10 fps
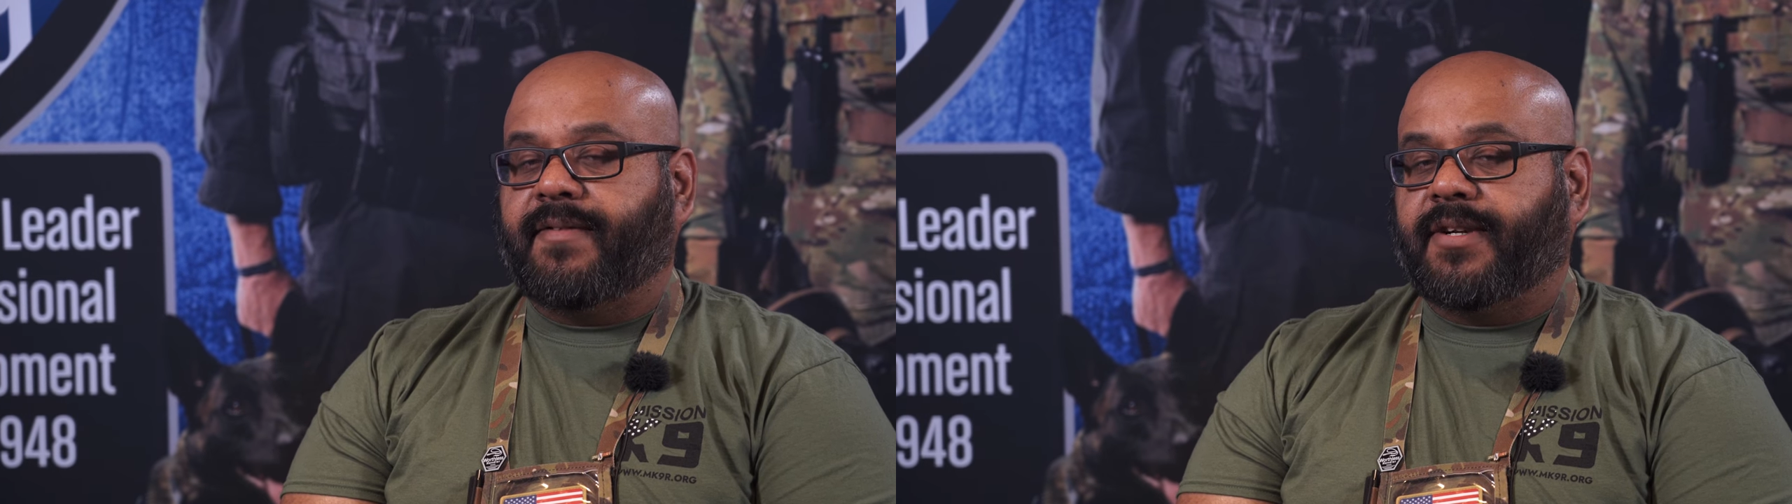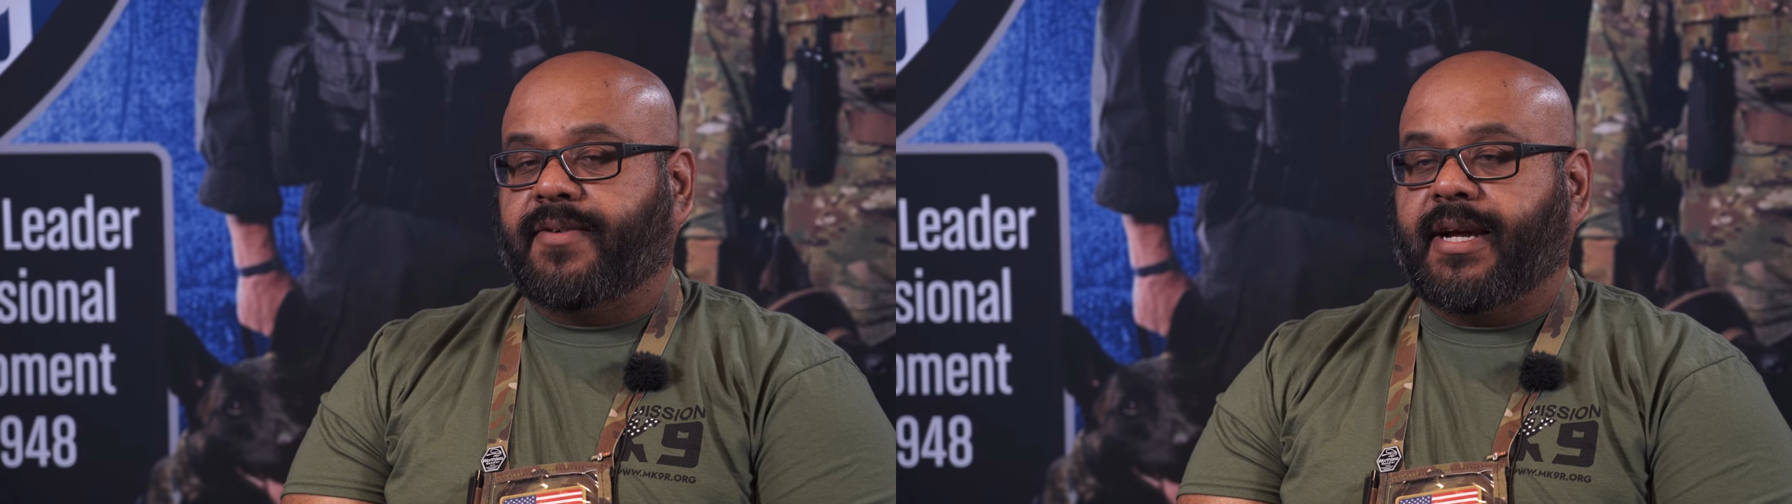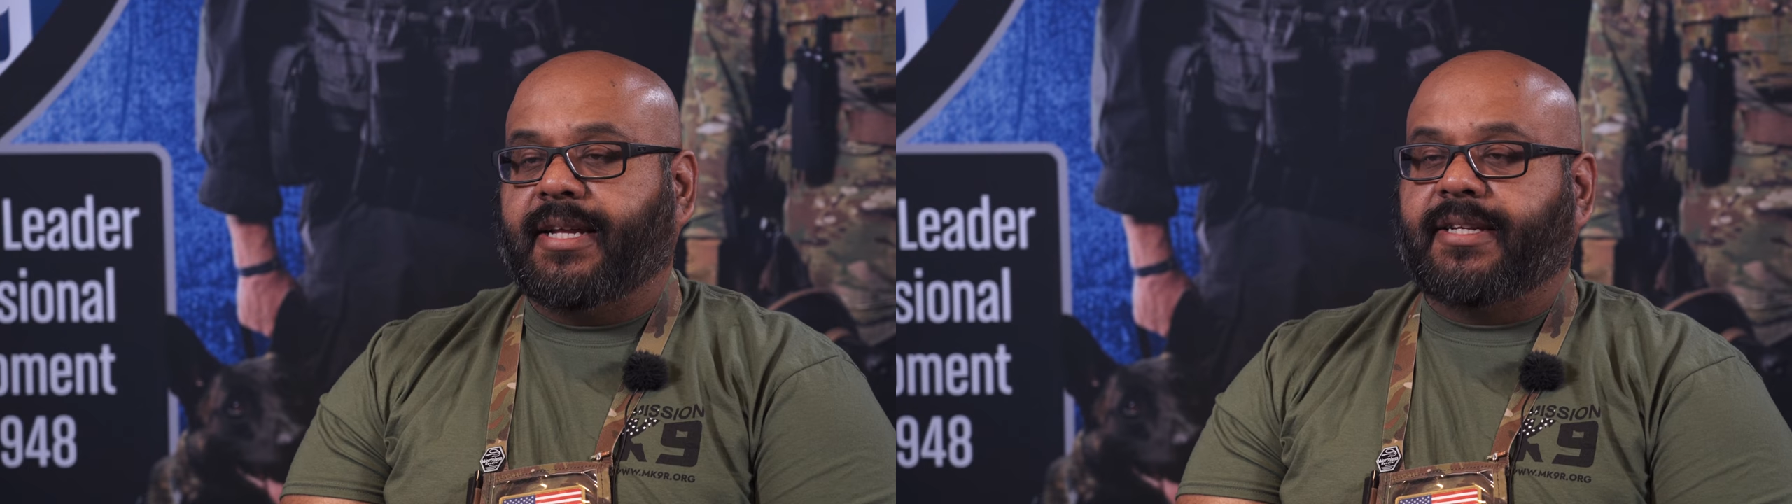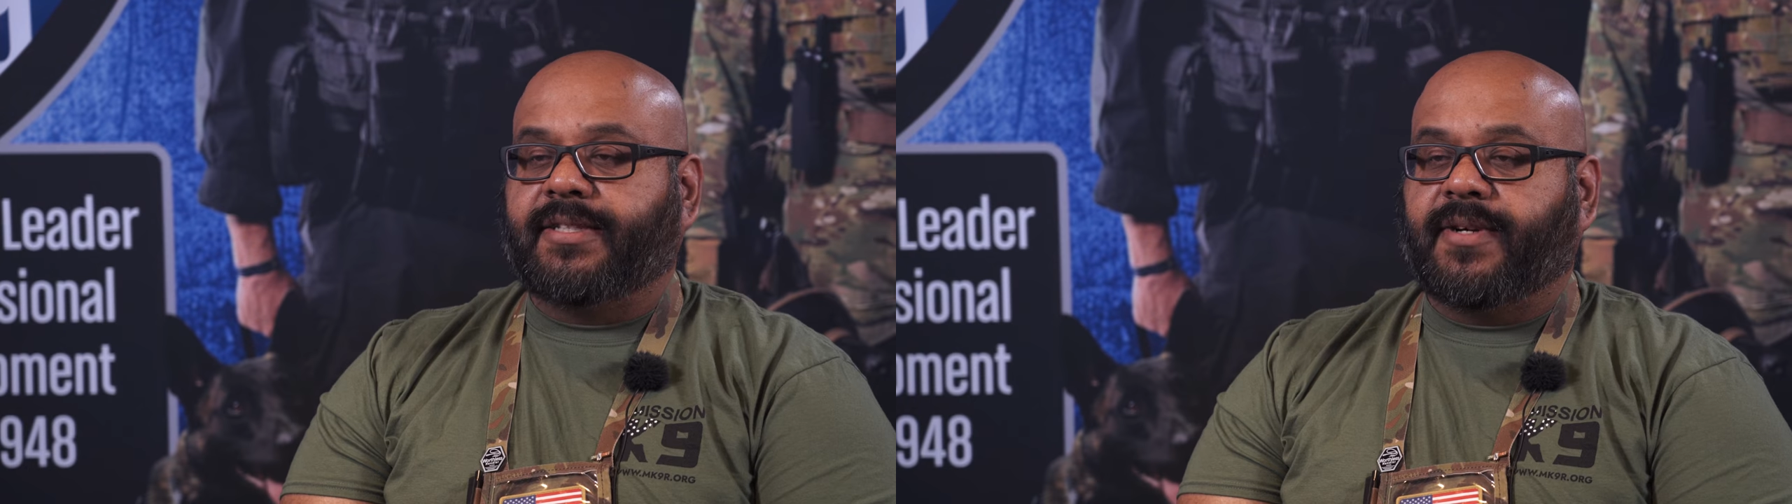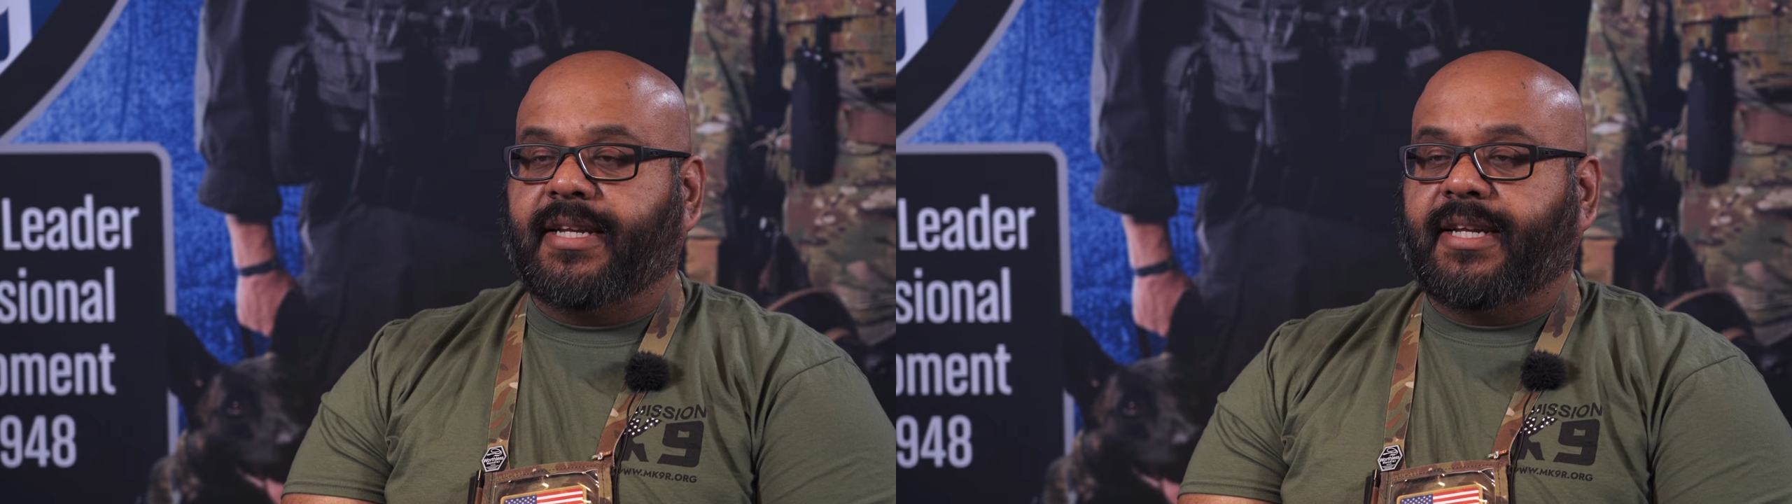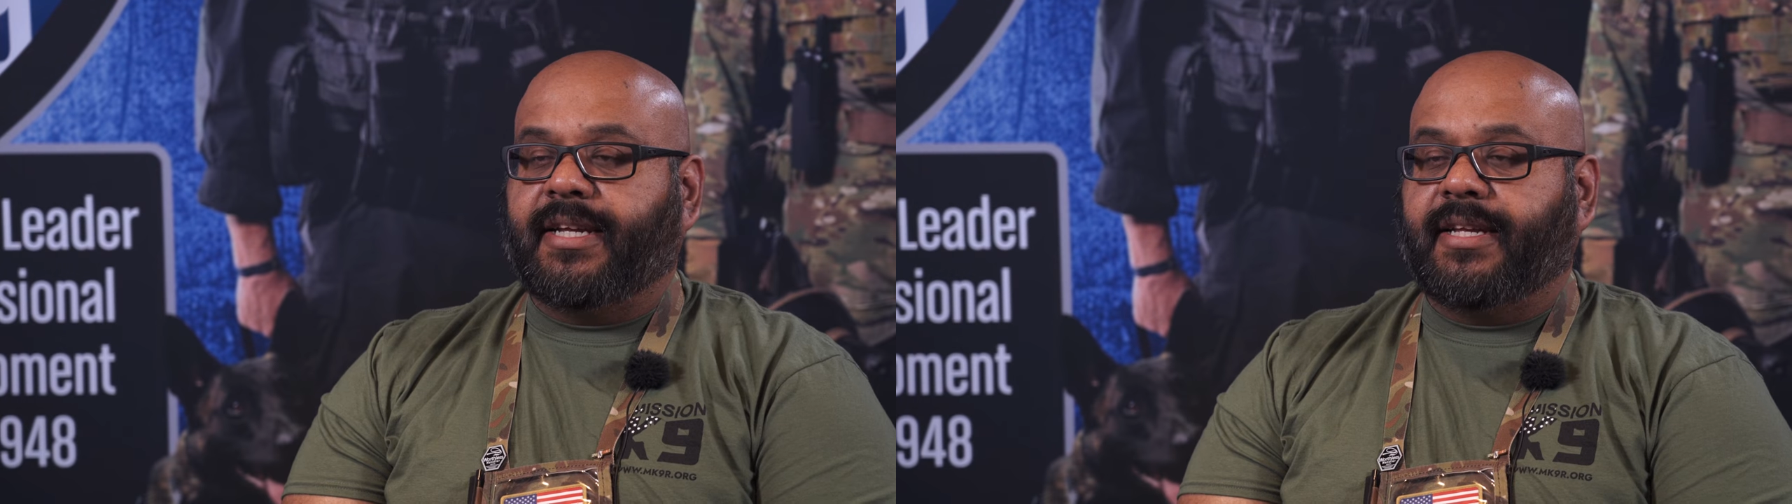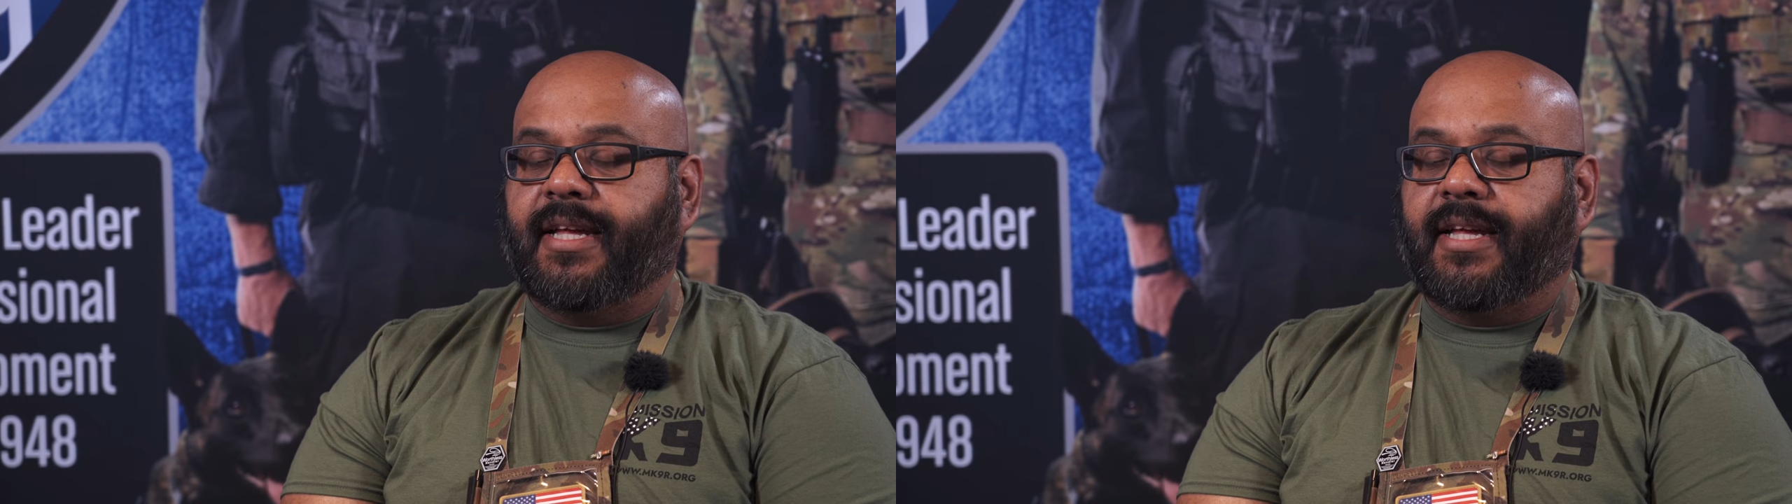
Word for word: have arthritis or any